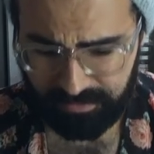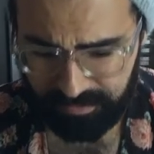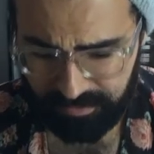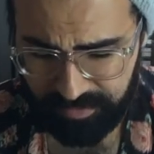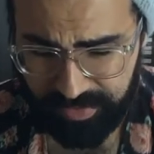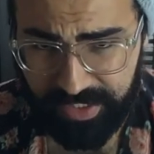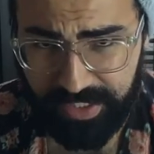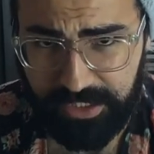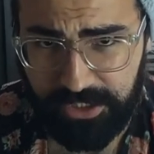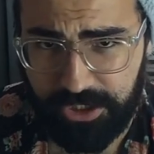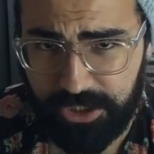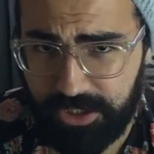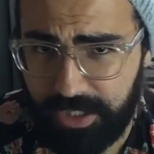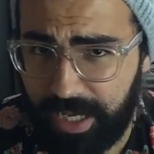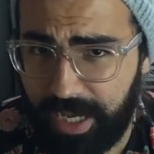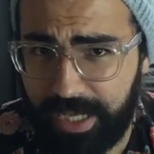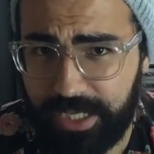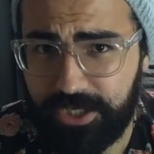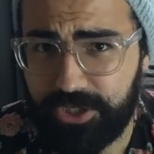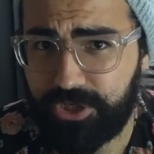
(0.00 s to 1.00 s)
bitch.
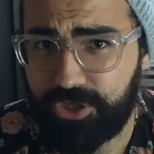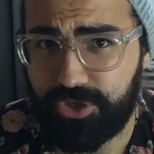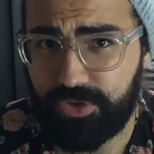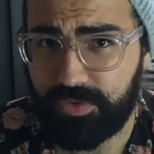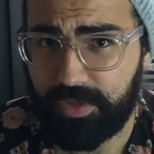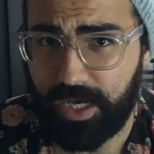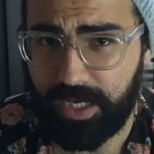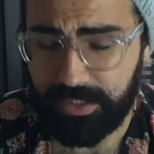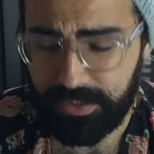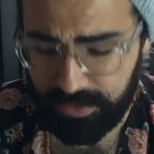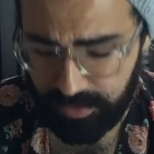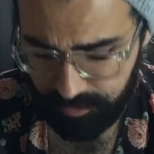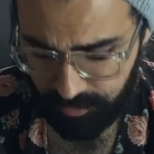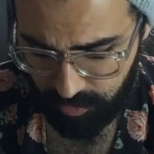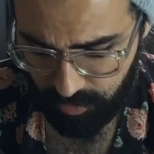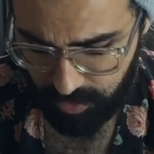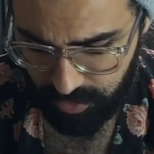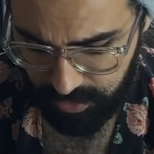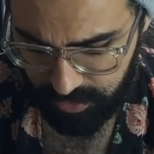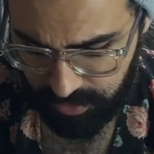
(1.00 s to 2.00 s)
I do not
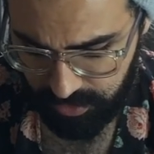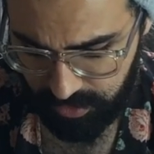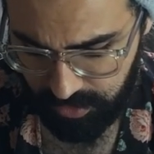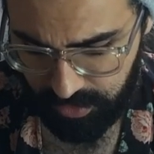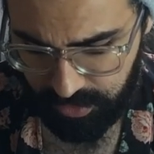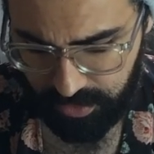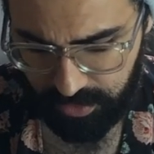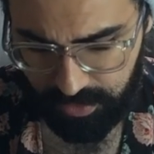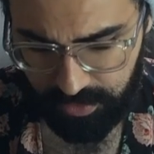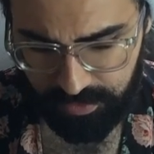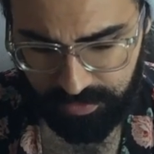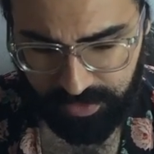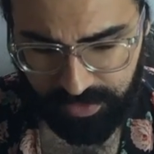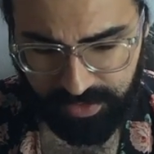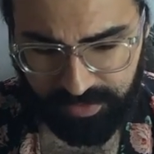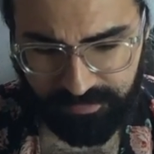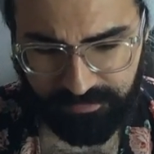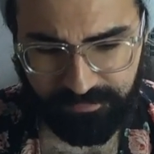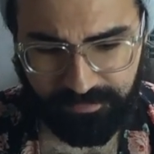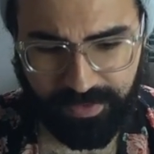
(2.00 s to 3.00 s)
support the
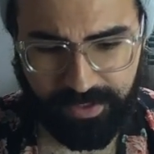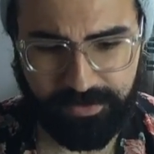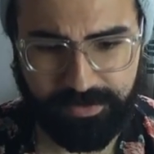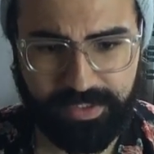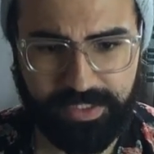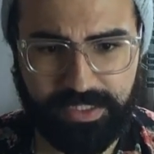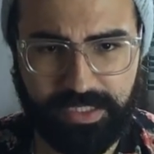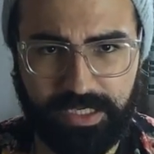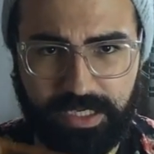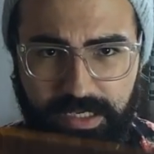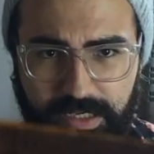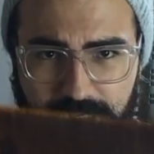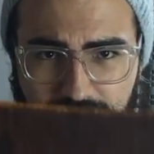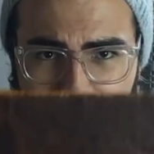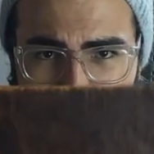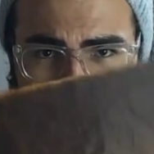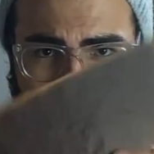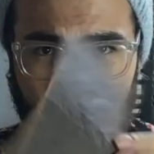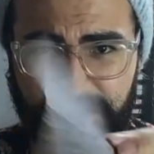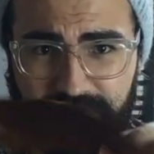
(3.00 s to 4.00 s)
Confederacy.
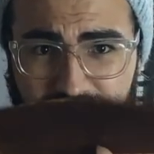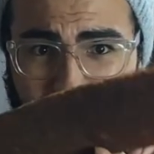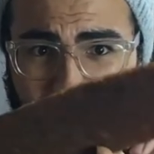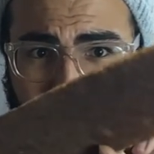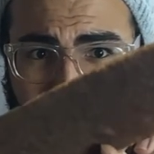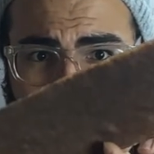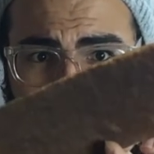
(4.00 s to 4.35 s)
These are